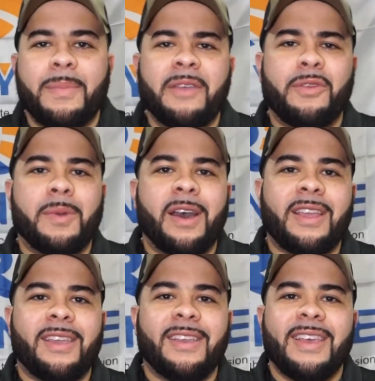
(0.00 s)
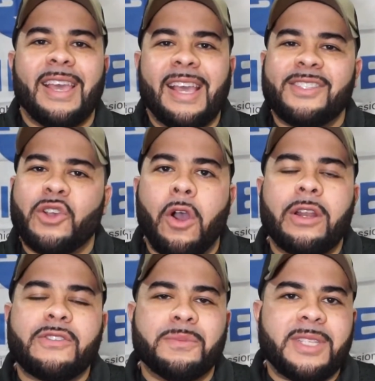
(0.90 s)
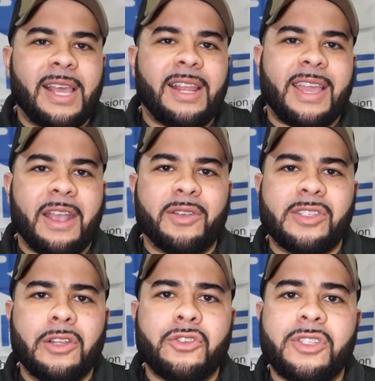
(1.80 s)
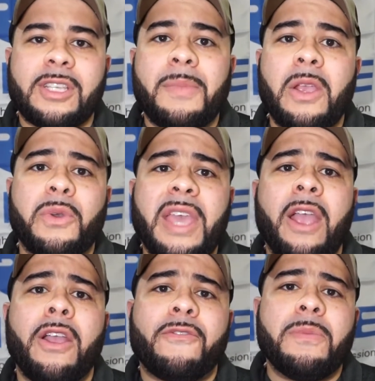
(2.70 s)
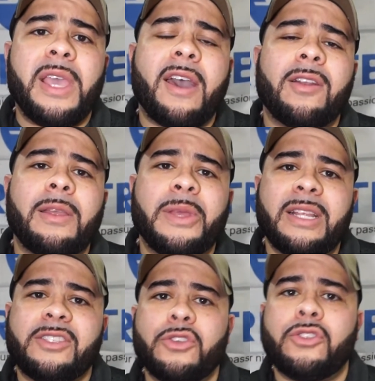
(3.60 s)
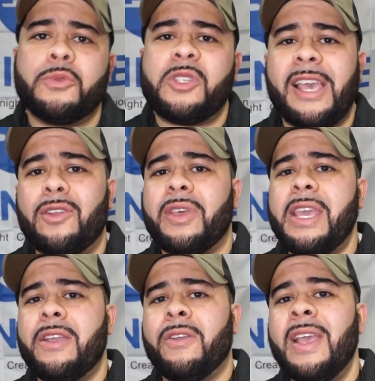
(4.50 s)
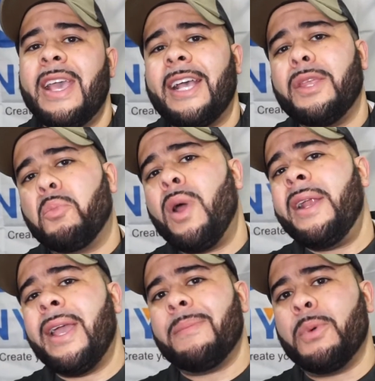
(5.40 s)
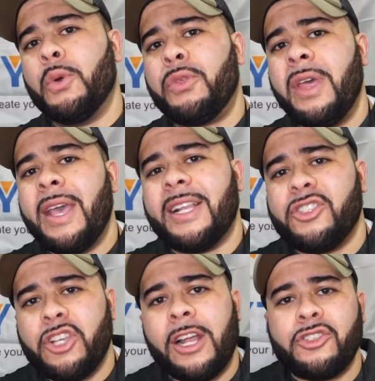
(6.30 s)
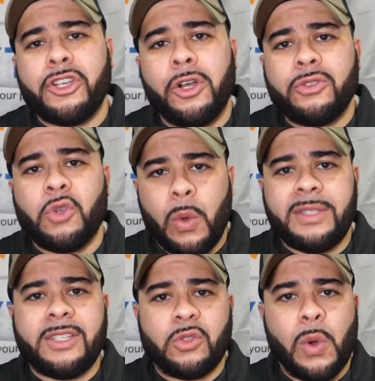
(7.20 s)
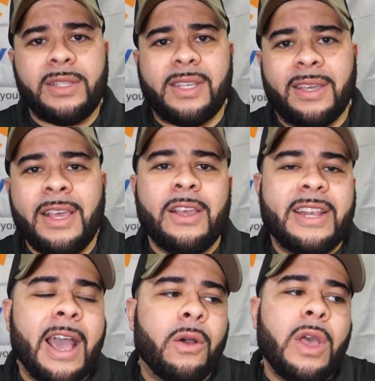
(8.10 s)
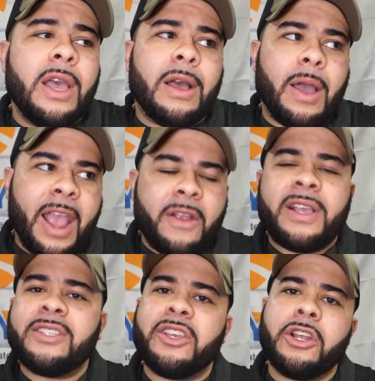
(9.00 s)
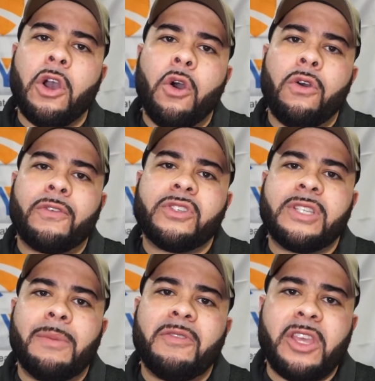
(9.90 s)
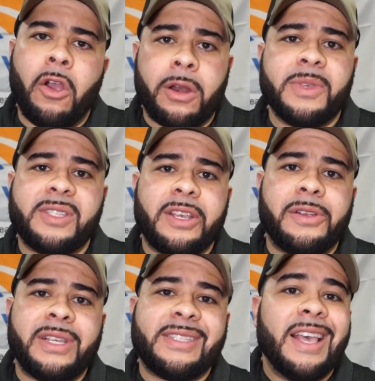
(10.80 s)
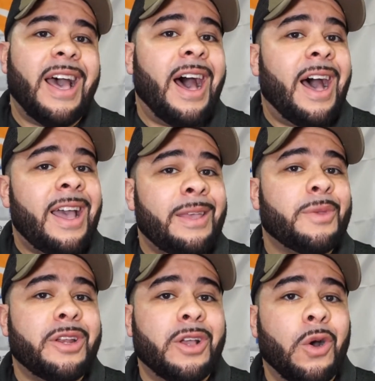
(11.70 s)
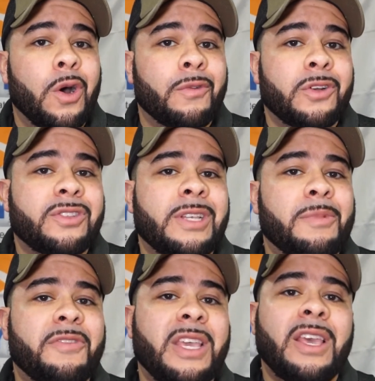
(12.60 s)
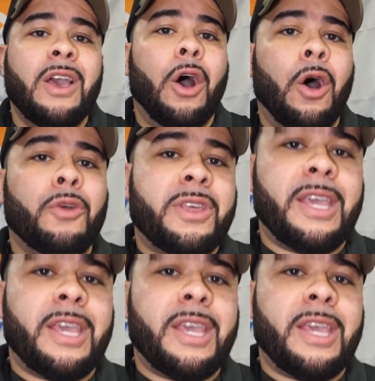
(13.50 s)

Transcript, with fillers: up, everybody? It's Carlos from Daily Carry Solutions. I'm here with Eric from the Outer Limitless YouTube channel here at the Brinyte booth at SHOT Show twenty twenty. Now, Eric is going to go over some of the Artemis series. I am going to go over some of the Oath